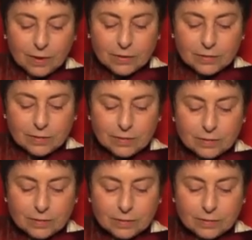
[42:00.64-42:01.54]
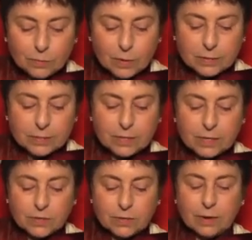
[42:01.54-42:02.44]
So this is the
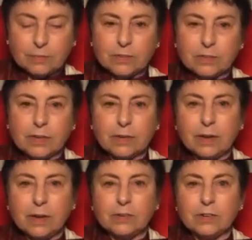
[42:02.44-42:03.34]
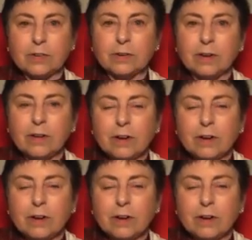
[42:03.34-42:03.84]
recitation after dedication.